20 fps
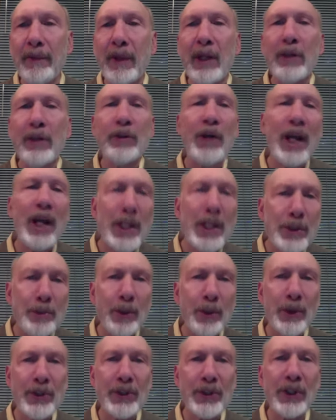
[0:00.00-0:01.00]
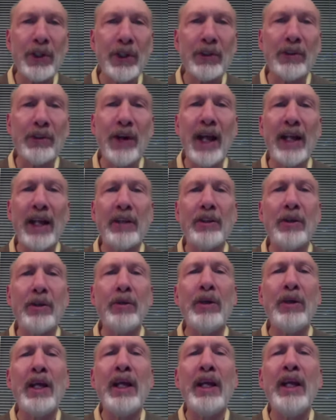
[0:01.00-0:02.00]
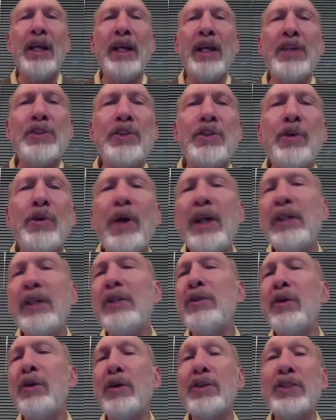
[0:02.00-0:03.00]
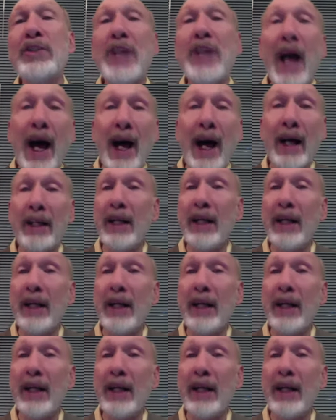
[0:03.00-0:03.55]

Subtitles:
Transpersonal gratitude is directed towards God,